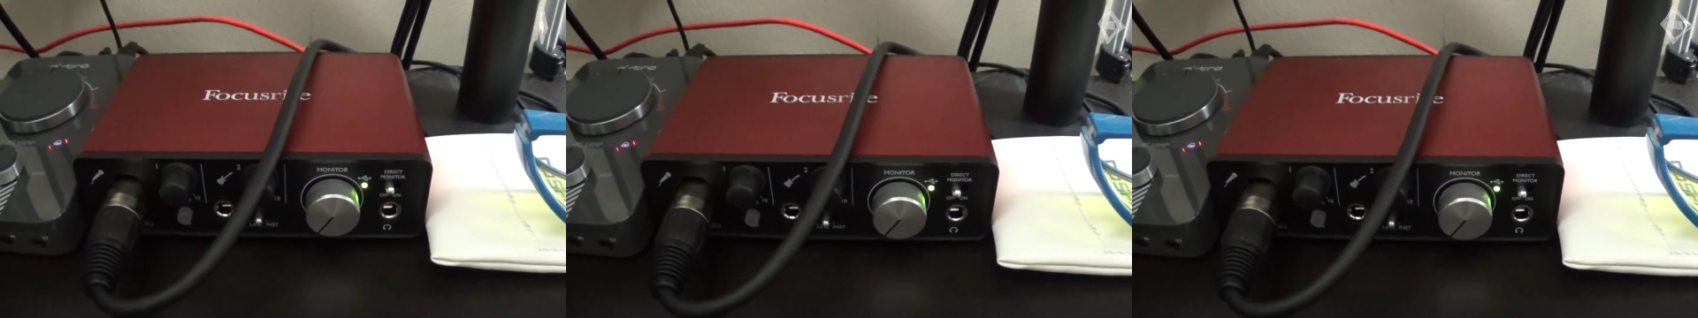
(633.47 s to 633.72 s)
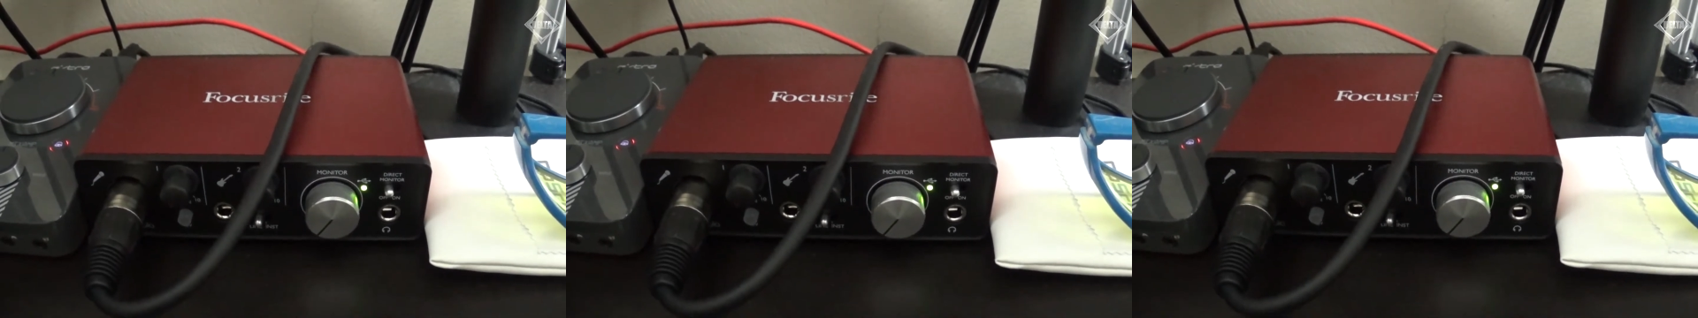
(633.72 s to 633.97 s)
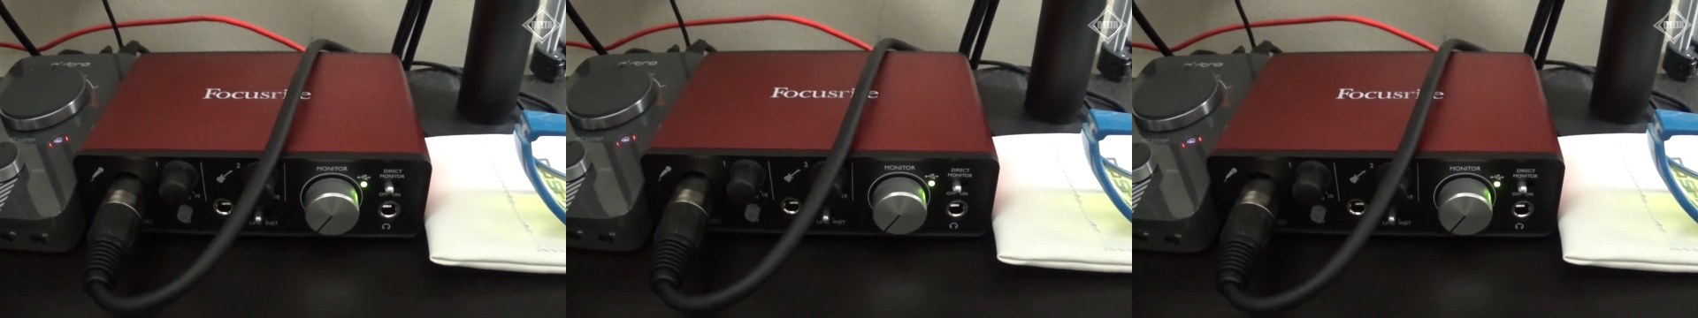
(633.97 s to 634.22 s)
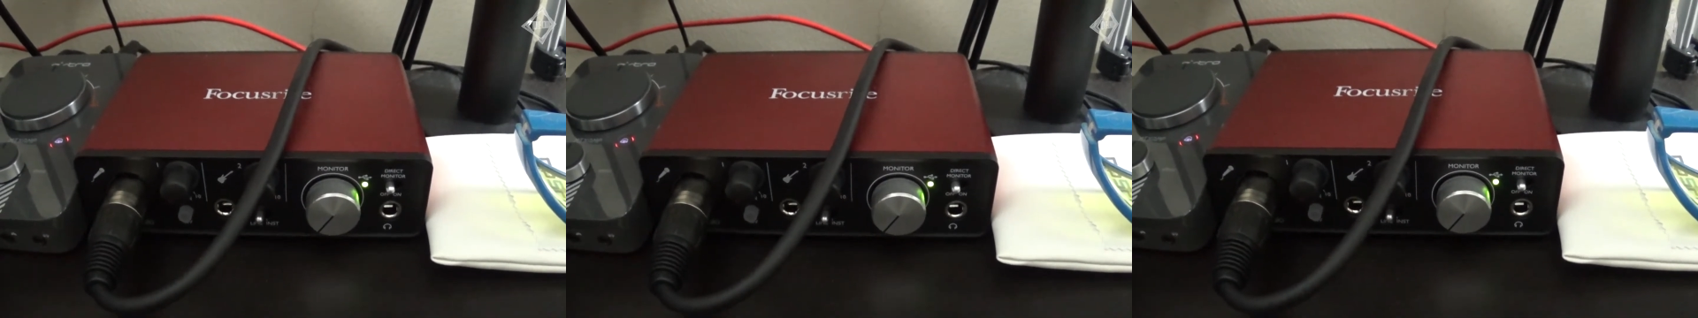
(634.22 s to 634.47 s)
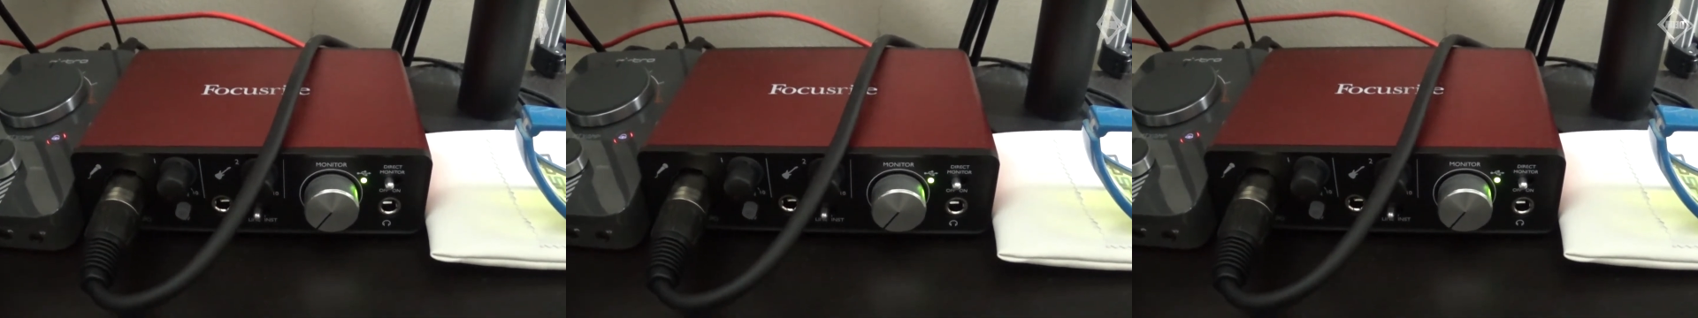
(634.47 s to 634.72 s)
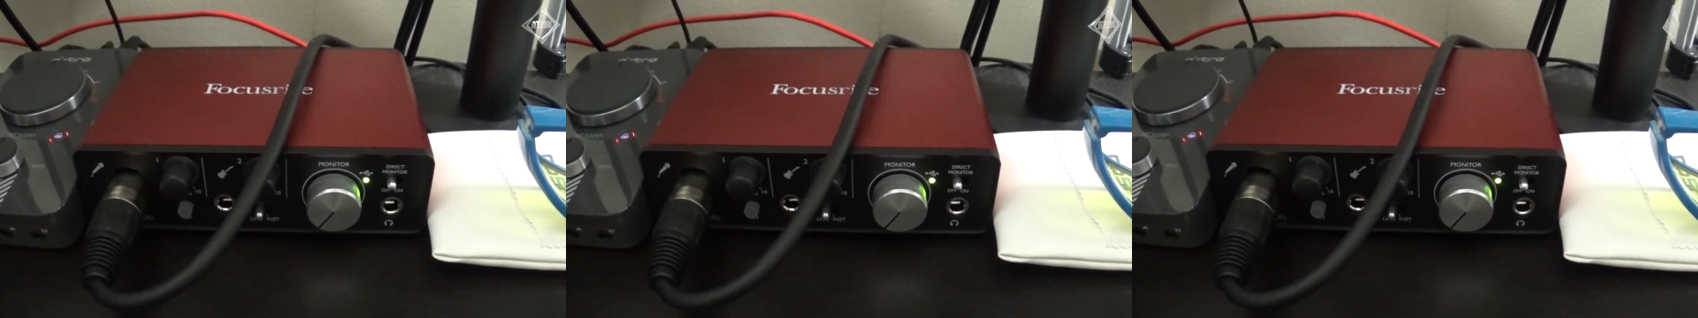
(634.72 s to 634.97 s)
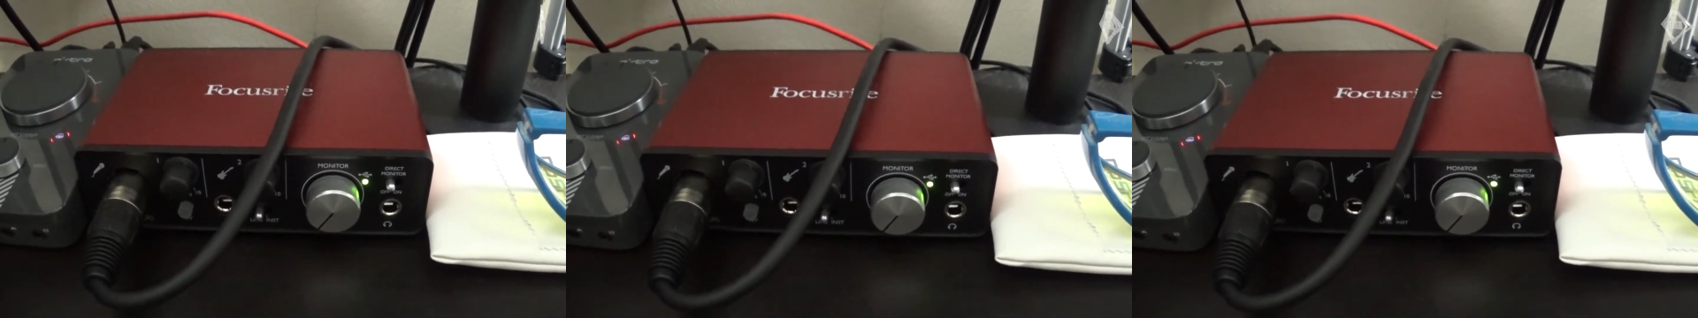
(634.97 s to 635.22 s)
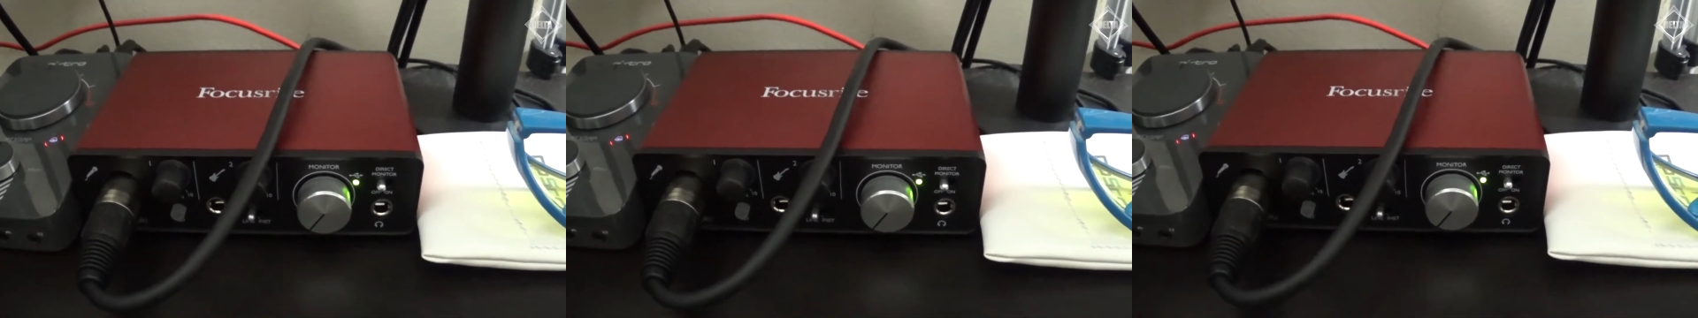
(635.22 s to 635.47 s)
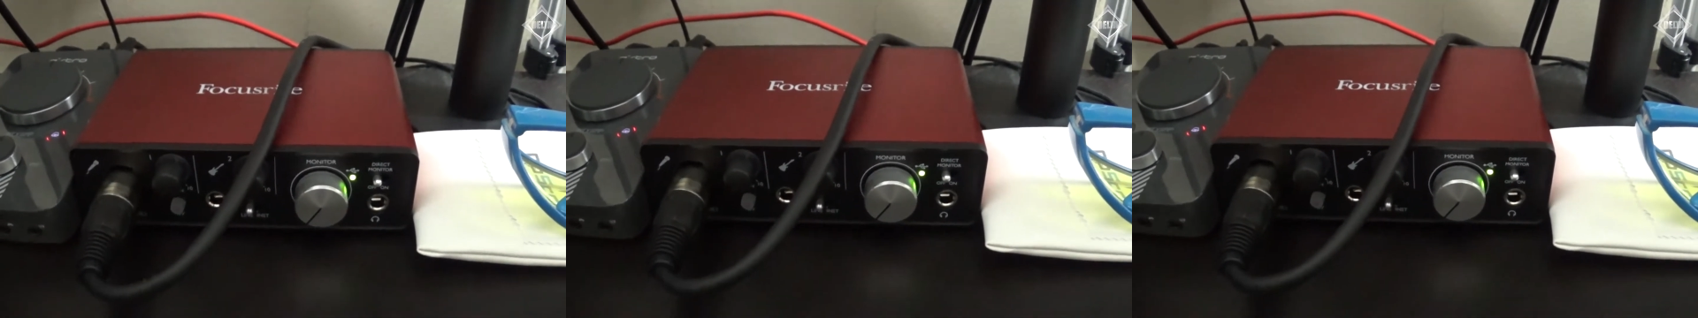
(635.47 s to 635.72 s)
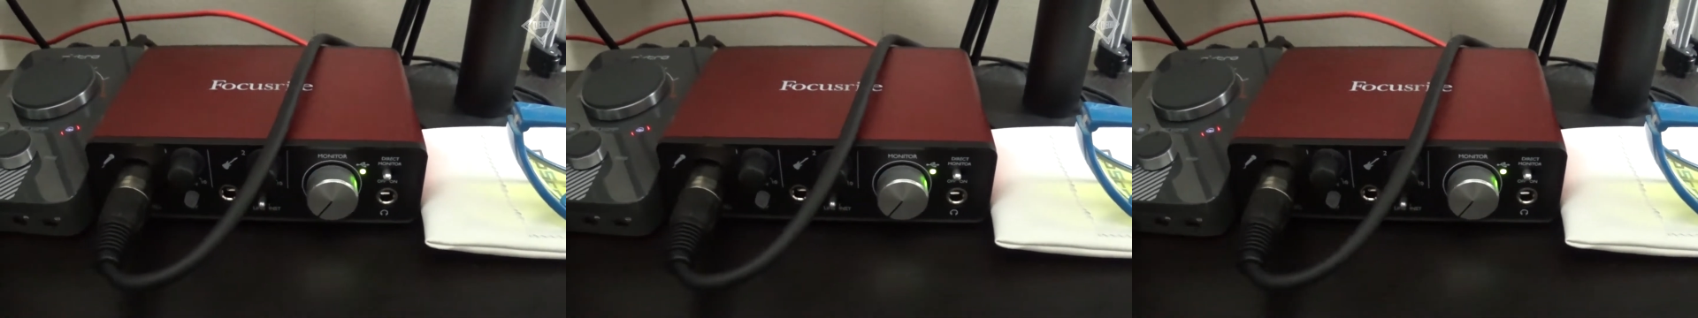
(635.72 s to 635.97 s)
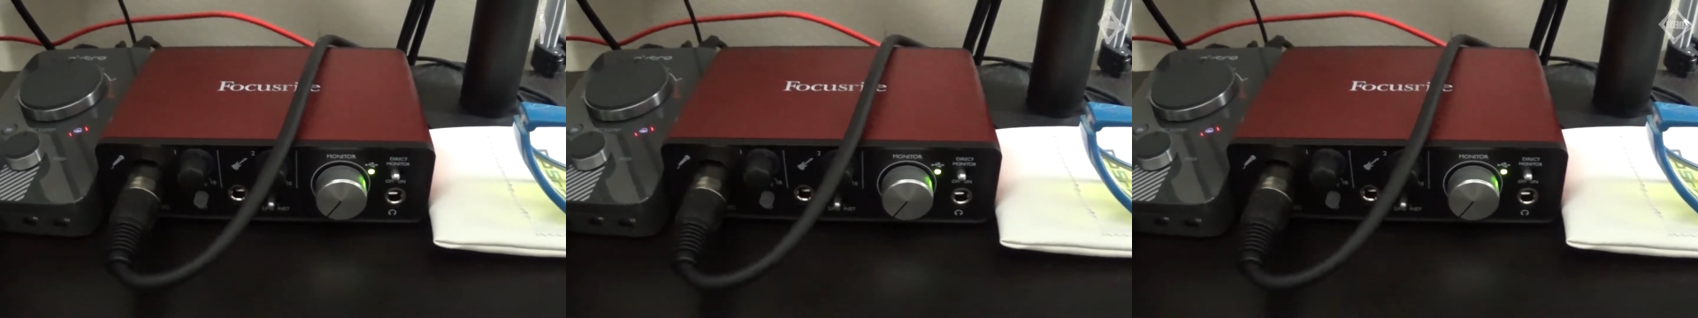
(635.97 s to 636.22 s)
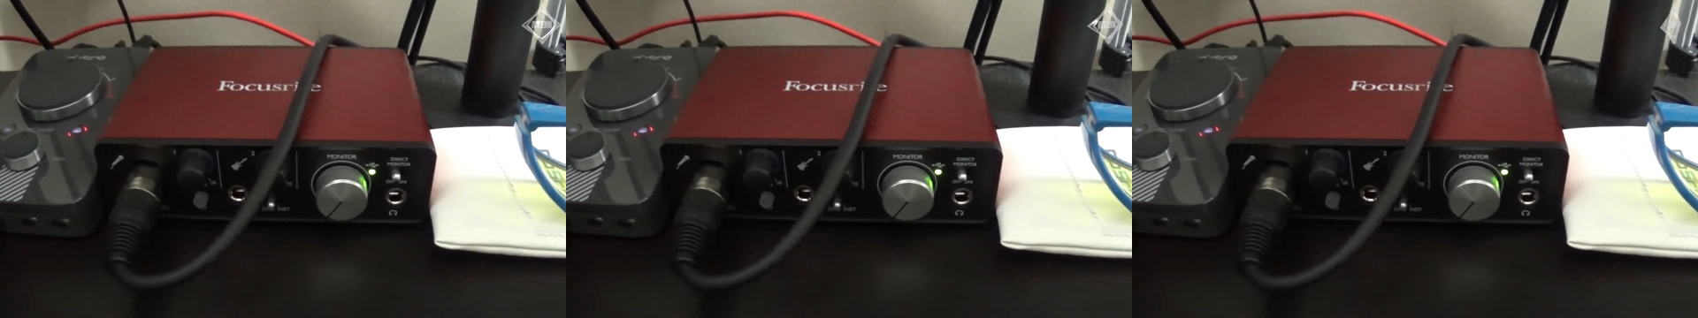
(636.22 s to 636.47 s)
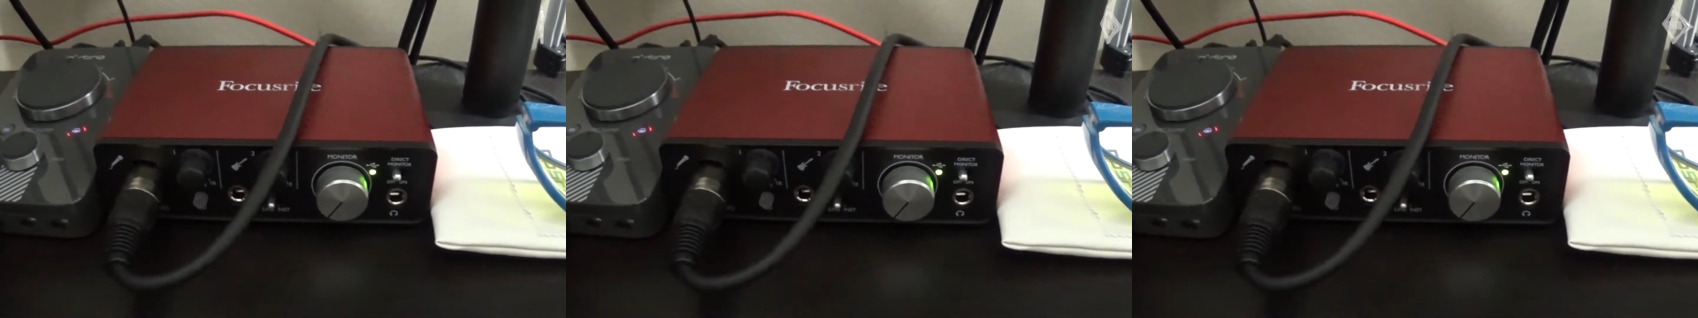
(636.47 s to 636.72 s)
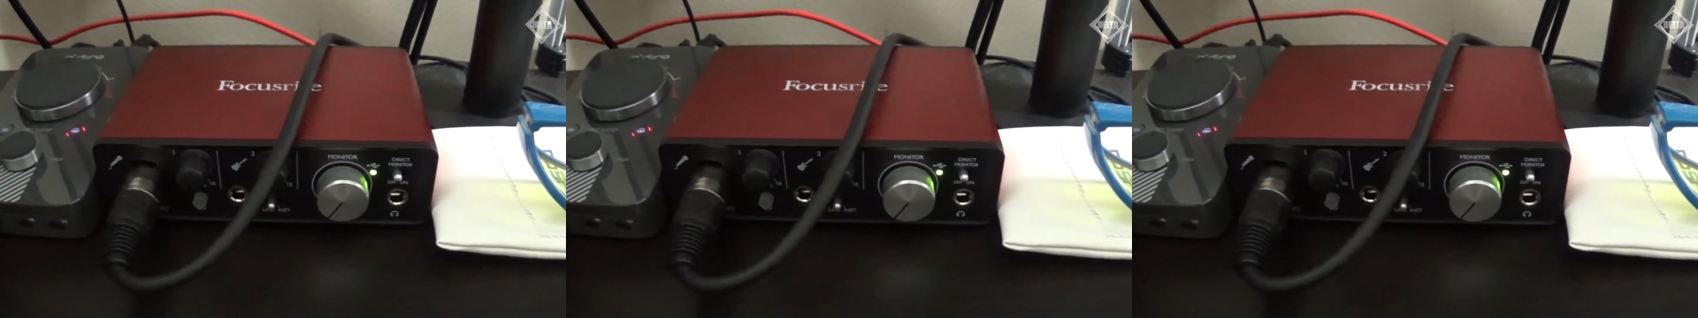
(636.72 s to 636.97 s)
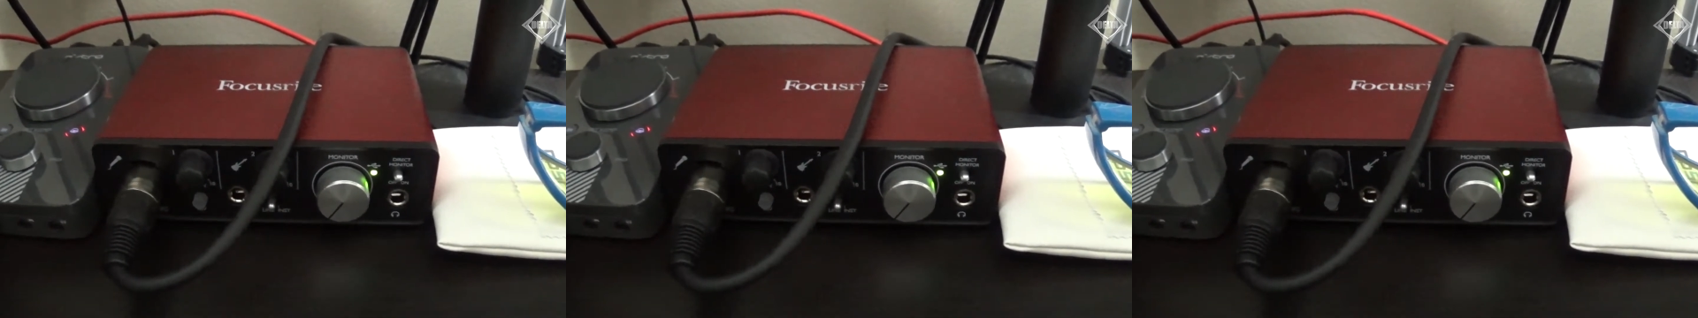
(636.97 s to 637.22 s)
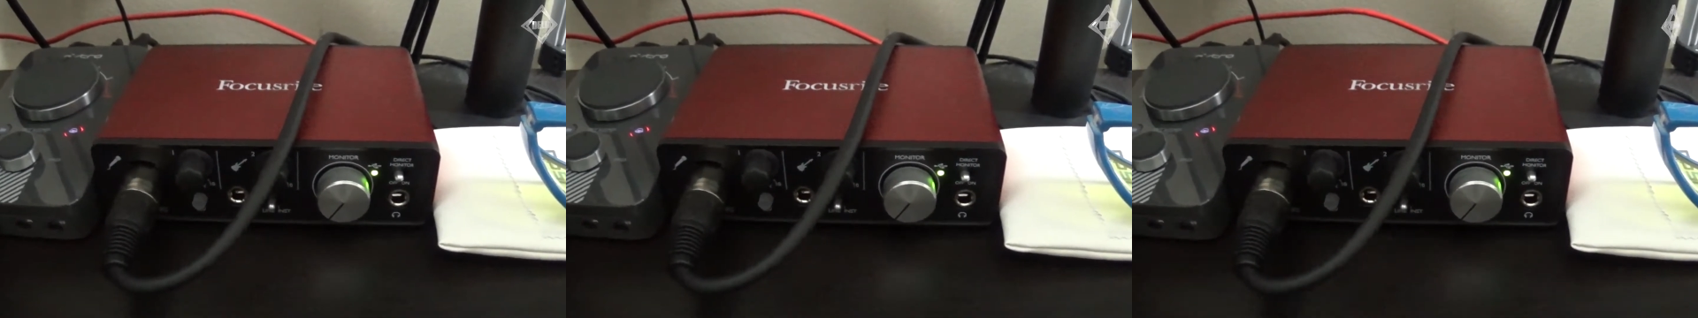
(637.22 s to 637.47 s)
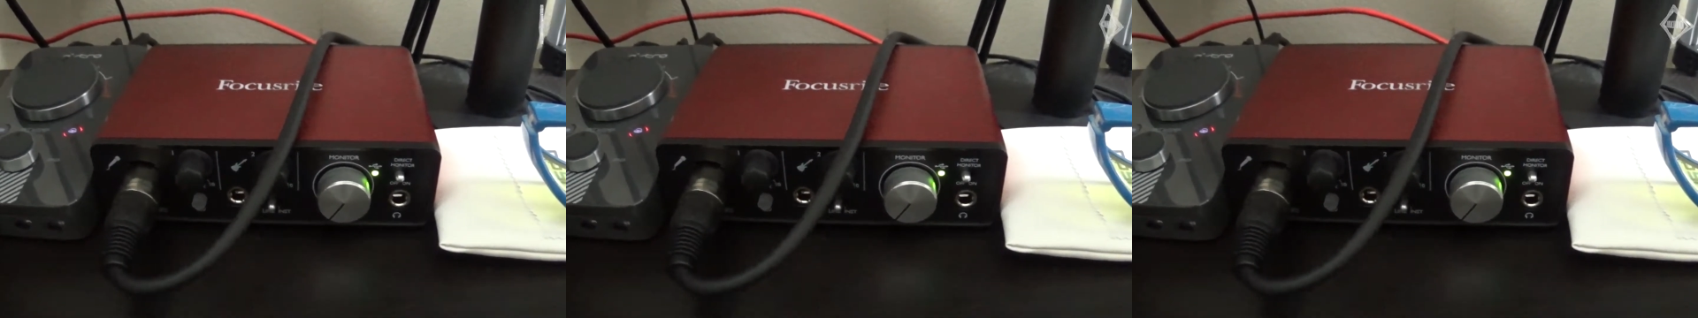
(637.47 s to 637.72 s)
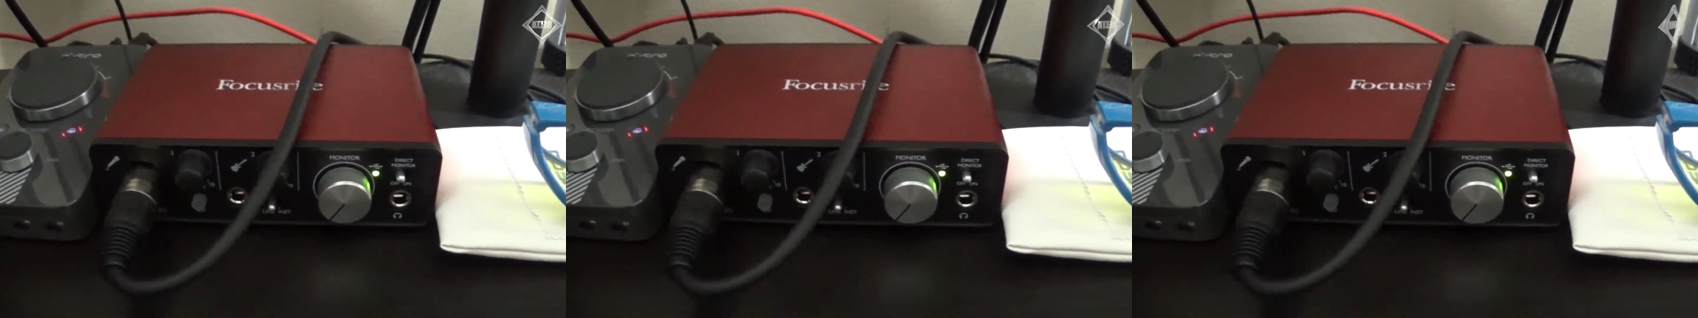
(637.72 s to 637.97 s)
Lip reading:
(no speaker visible)